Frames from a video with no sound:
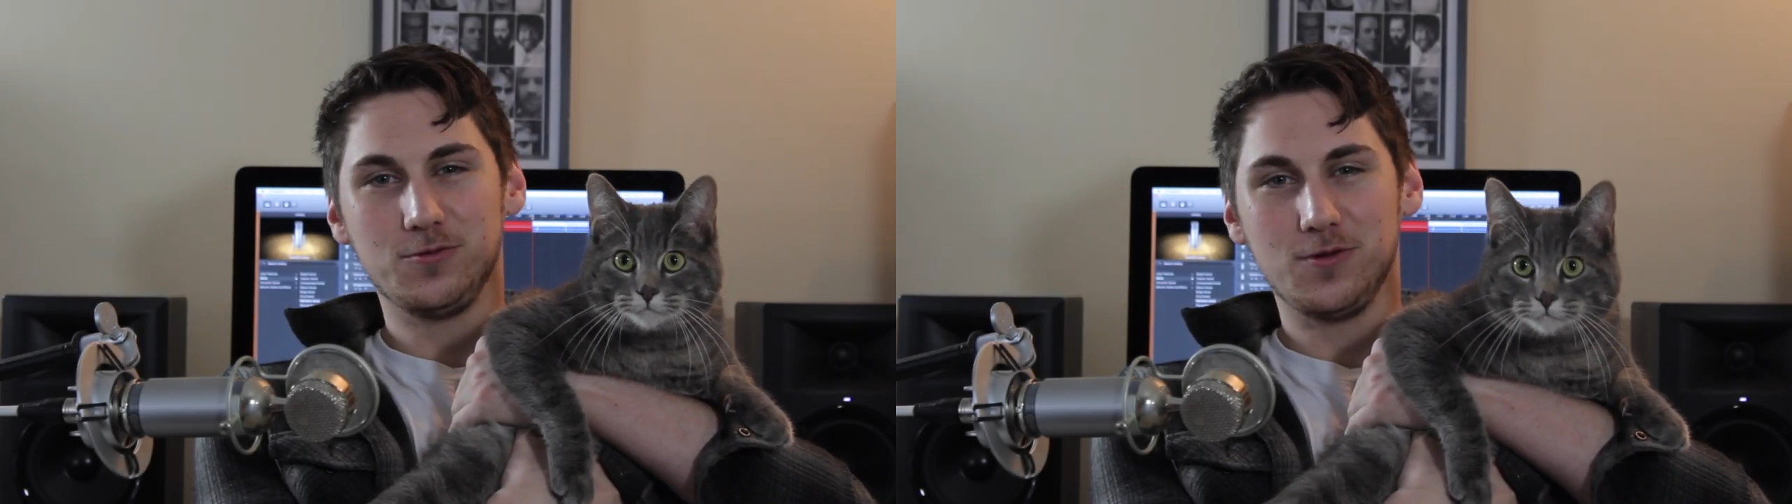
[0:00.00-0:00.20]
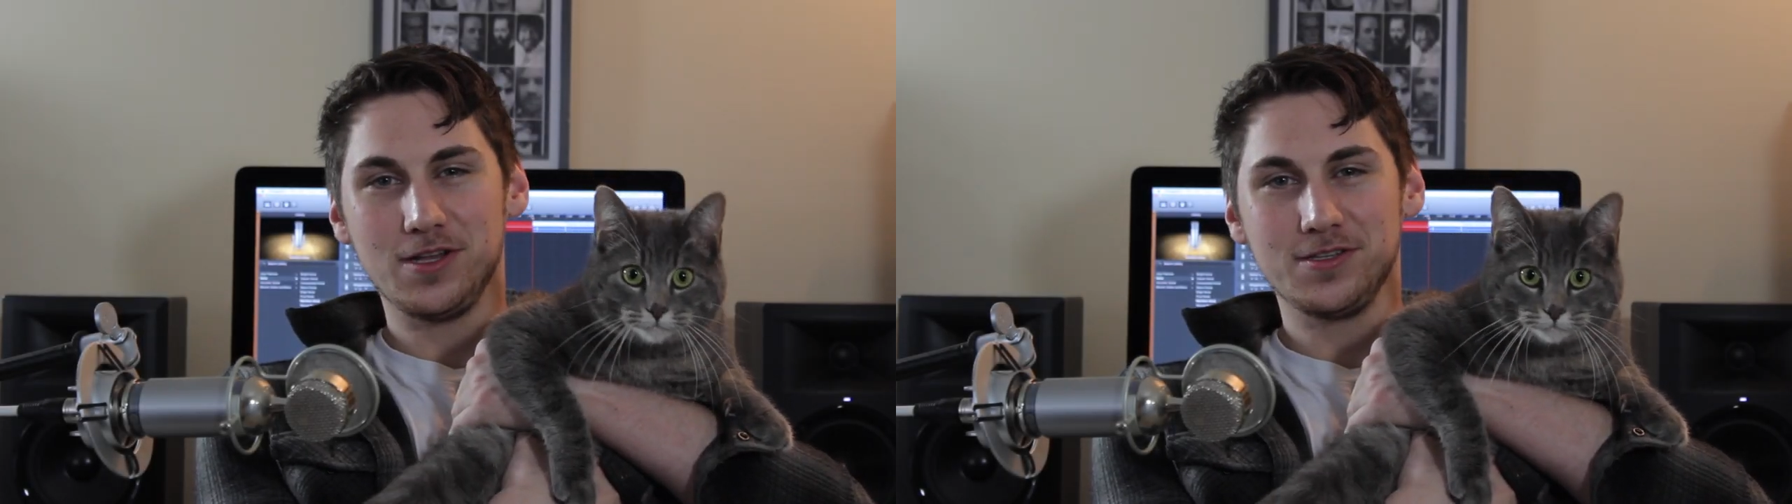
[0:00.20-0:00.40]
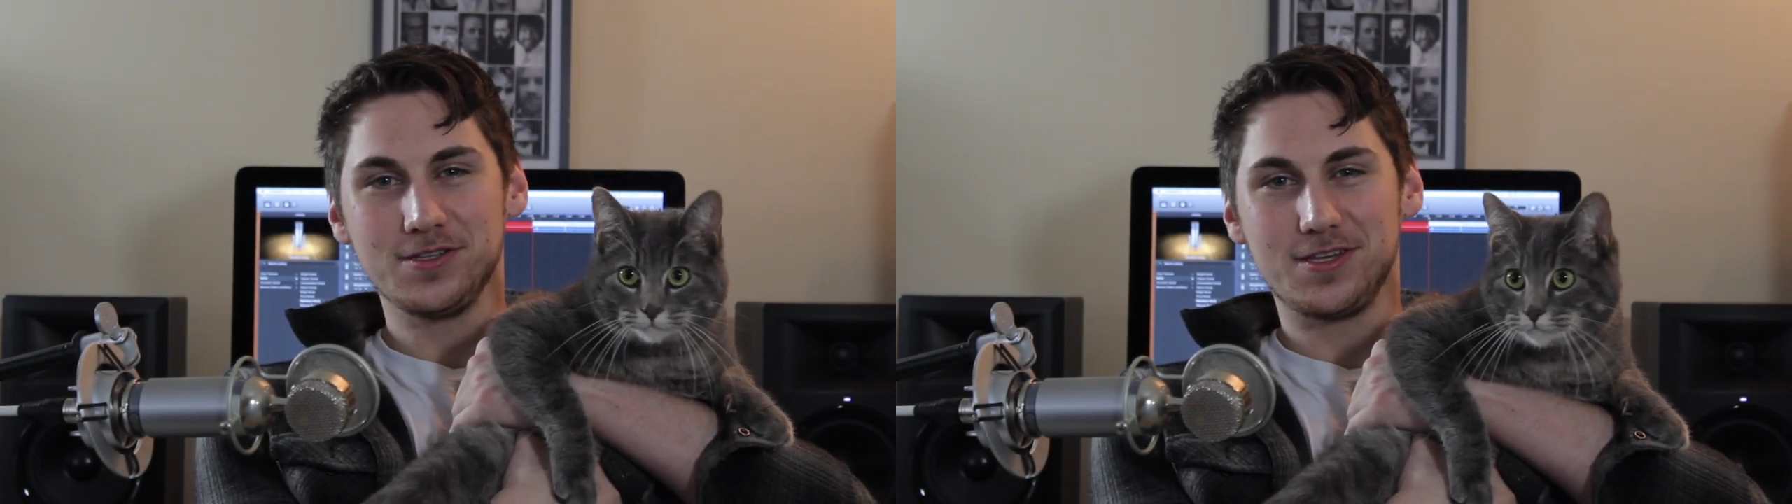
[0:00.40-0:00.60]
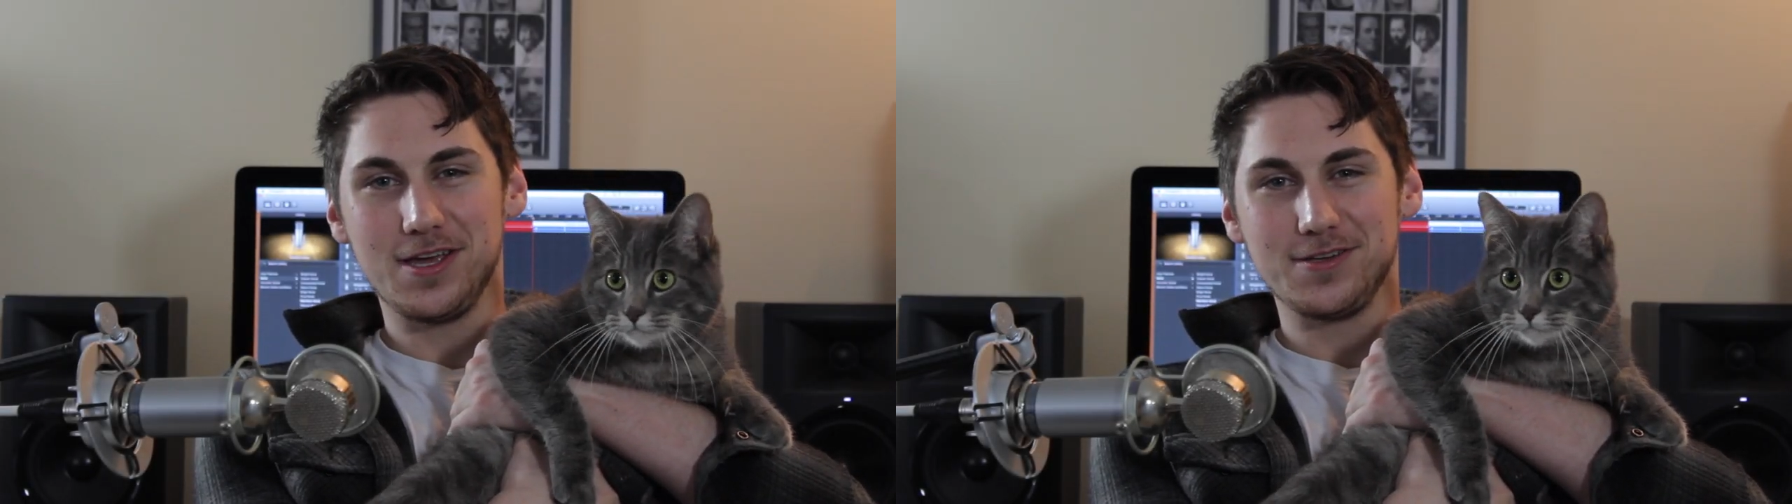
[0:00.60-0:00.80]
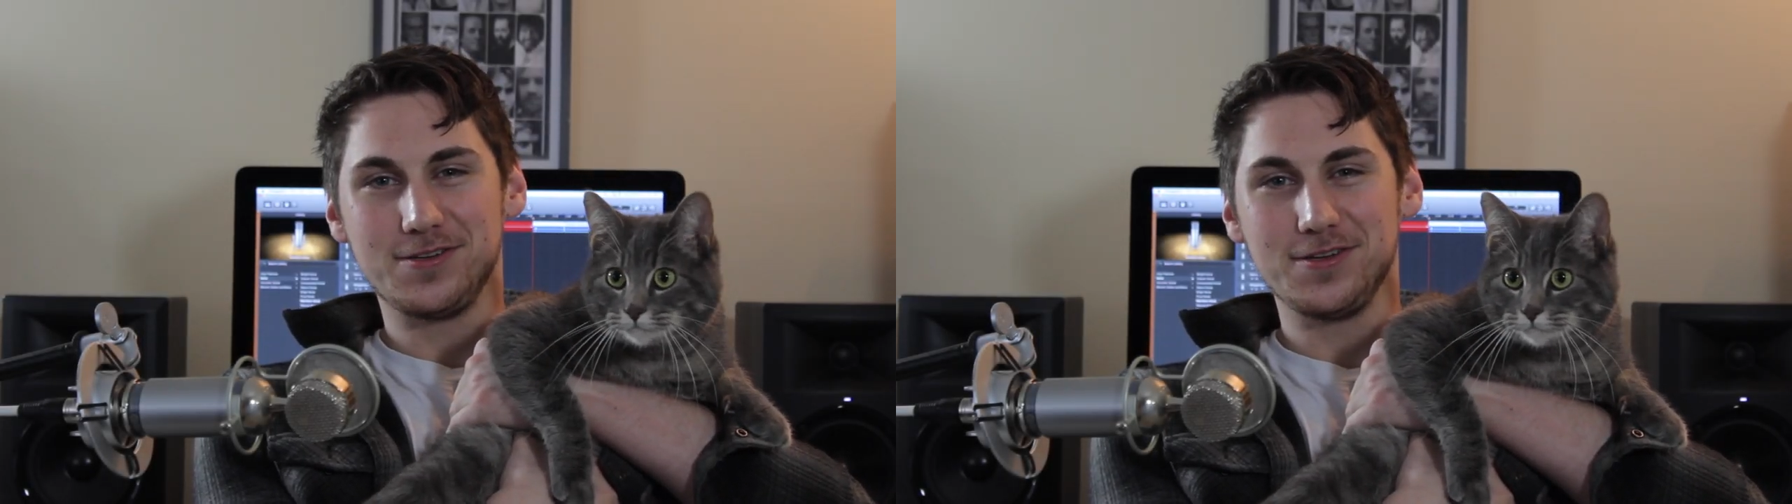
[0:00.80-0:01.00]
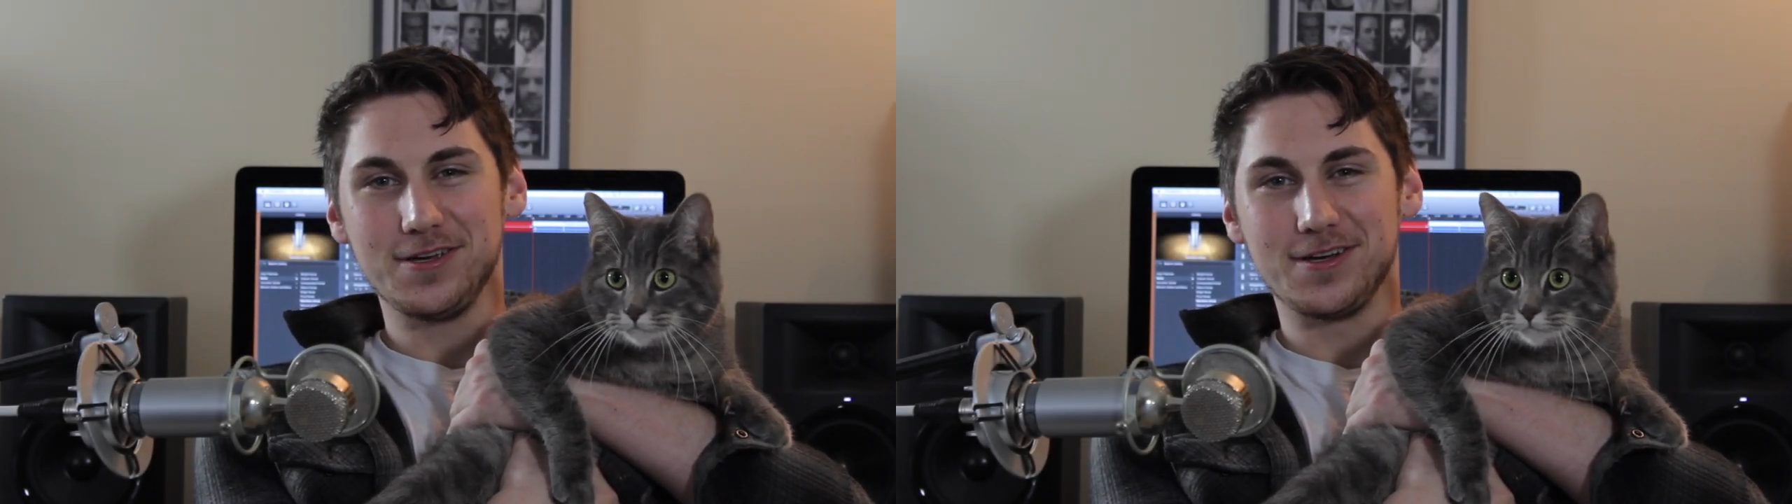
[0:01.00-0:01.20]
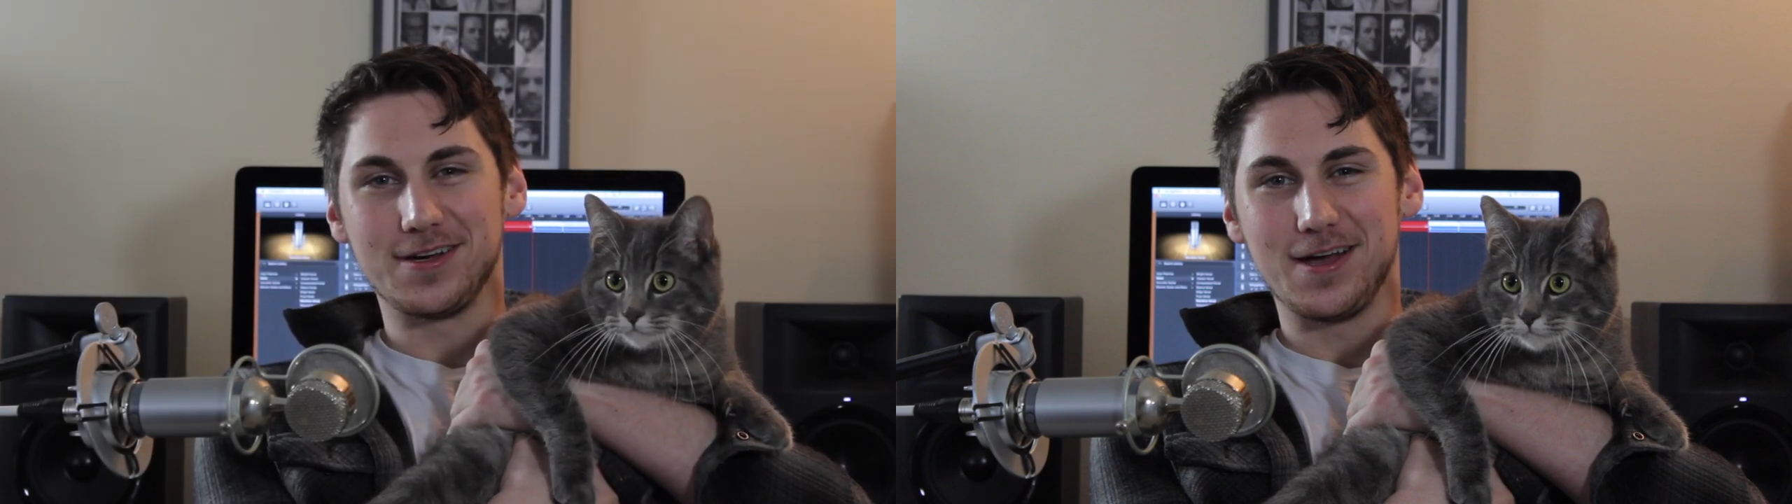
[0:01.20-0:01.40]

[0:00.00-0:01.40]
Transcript: Wednesday to you.